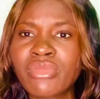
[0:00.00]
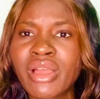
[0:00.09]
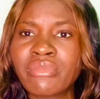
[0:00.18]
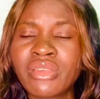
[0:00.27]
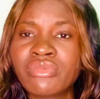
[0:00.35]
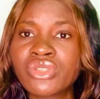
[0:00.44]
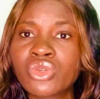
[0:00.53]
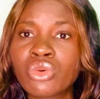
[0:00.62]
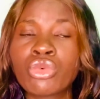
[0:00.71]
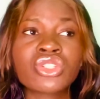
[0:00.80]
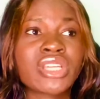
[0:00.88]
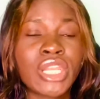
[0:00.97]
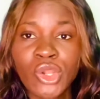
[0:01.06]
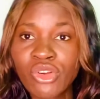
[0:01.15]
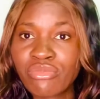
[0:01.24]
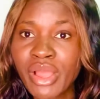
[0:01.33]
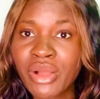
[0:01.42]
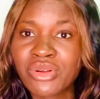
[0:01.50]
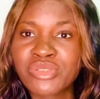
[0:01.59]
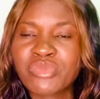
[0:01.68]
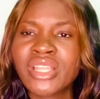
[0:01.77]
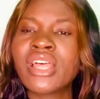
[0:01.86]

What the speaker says: baby so much and love my husband